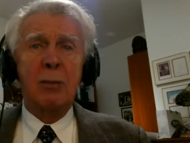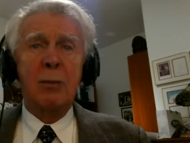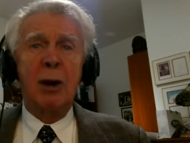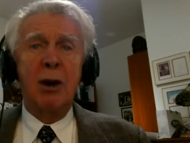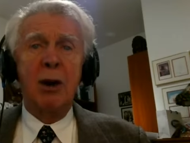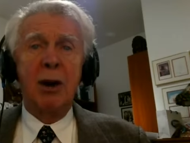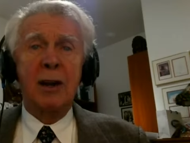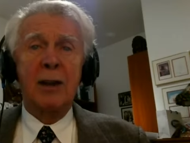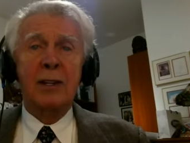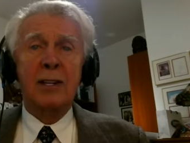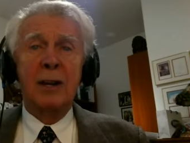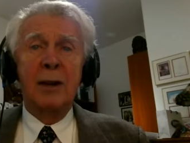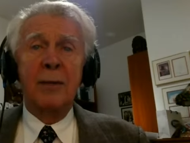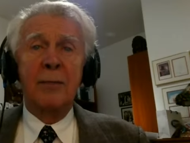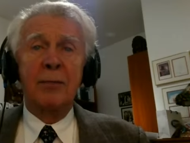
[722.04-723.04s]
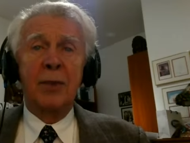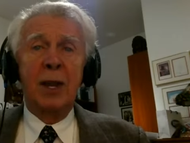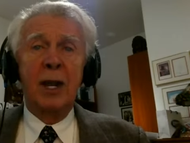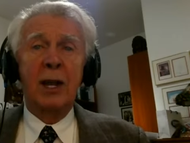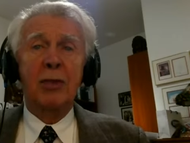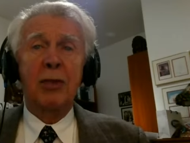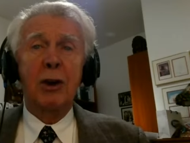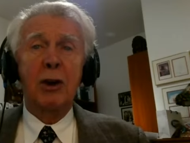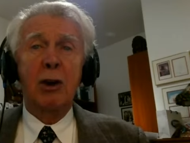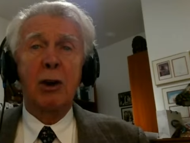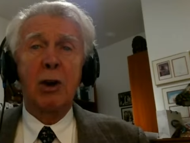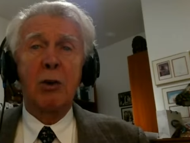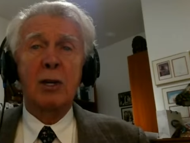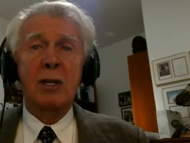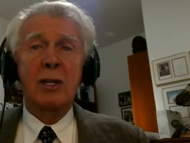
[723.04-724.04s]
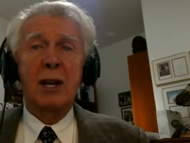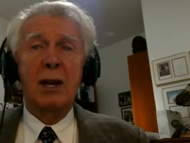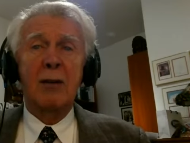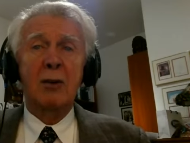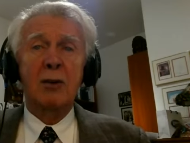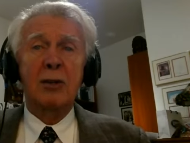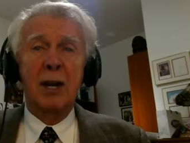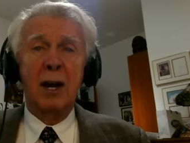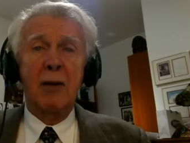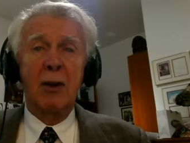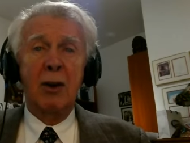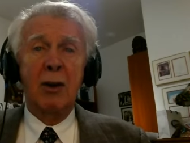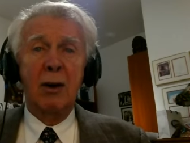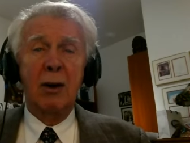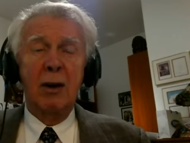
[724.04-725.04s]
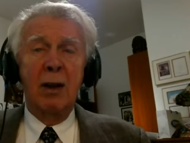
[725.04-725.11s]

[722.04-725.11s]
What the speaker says: Americans, hit their lowest levels ever.